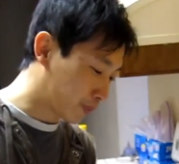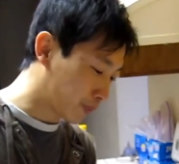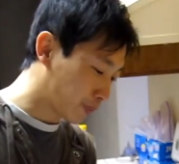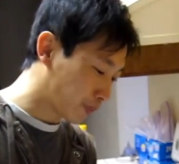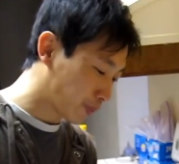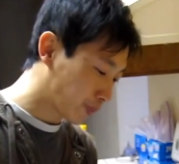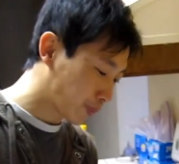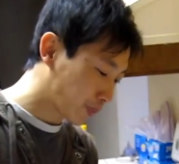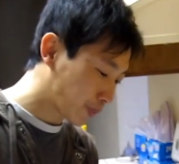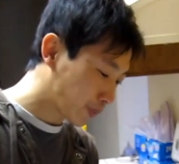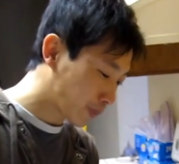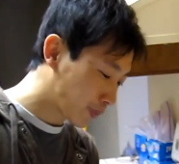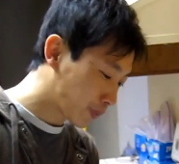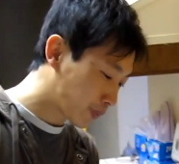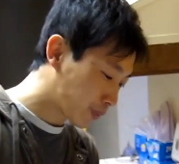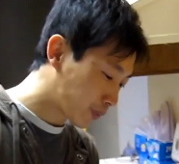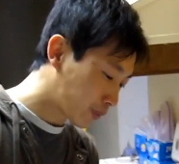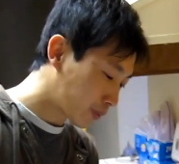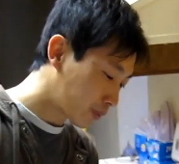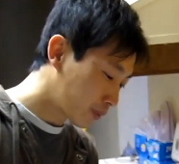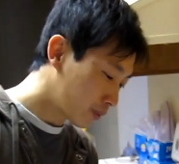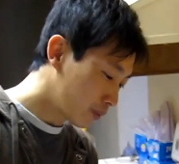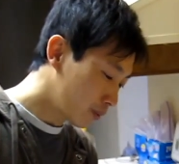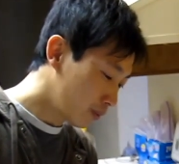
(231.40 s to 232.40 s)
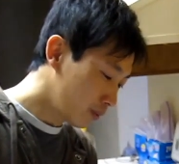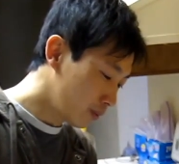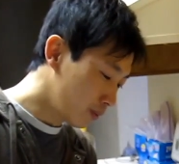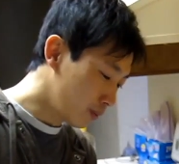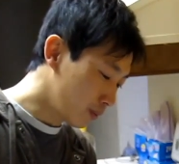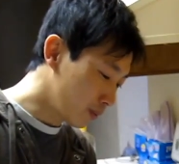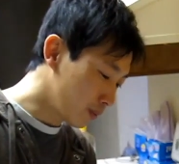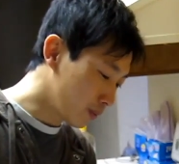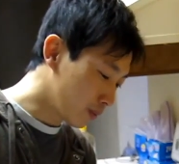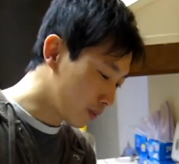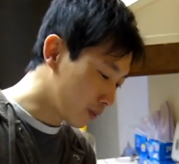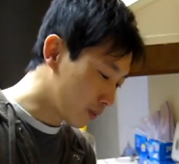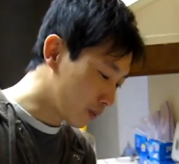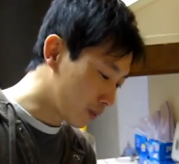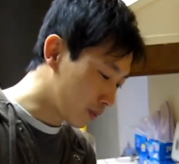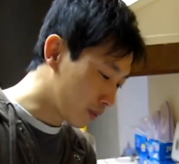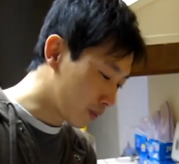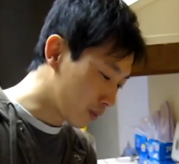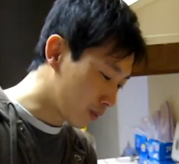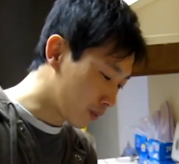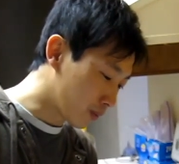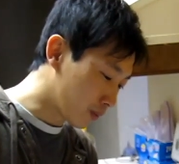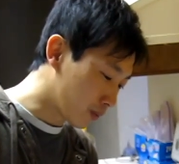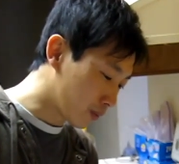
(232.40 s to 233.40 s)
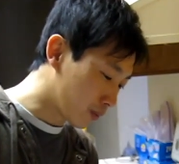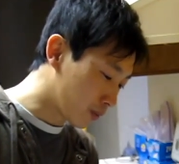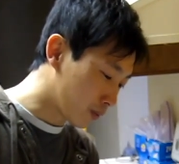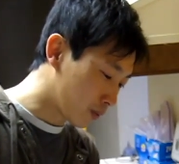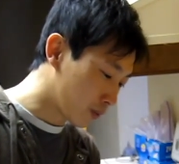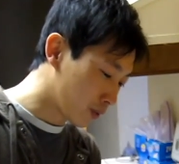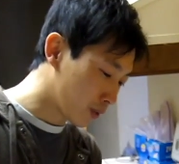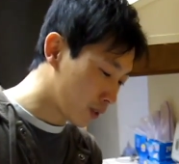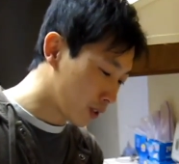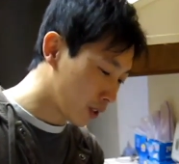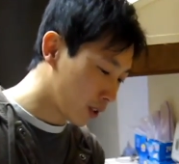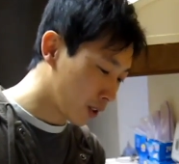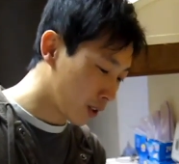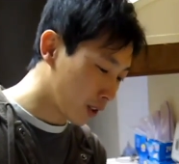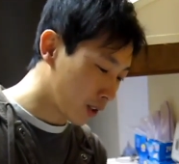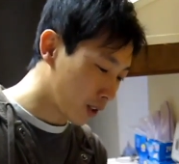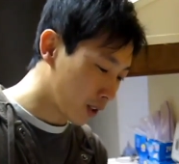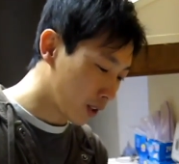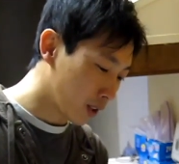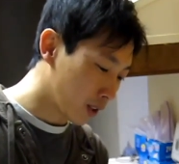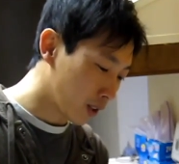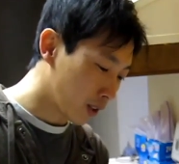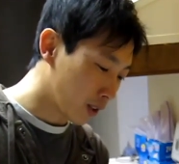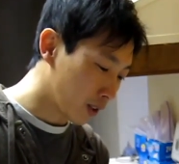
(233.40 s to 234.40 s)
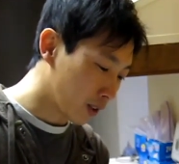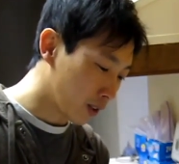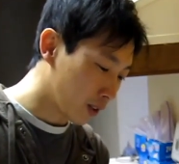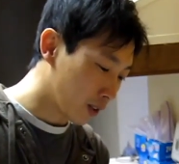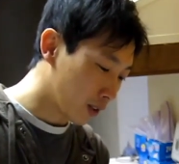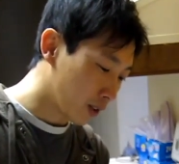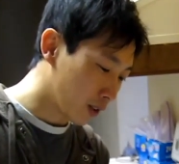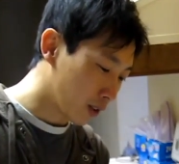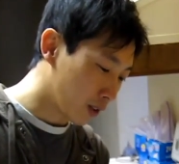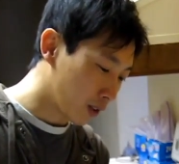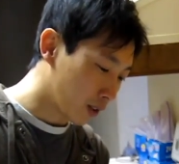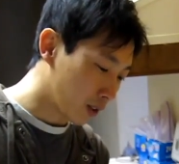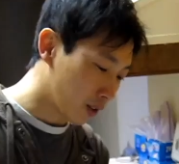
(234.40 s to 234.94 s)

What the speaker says: (no one is talking)